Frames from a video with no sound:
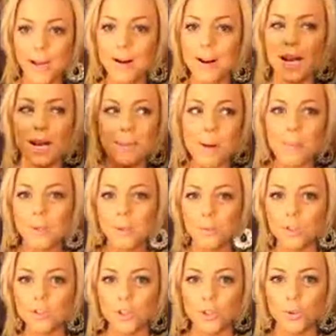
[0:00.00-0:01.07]
hair, and I probably
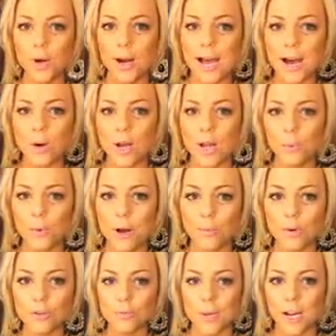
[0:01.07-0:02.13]
will do a how I round
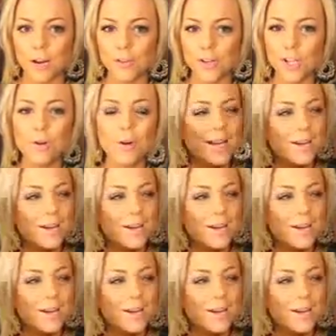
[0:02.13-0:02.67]
brush my hair video,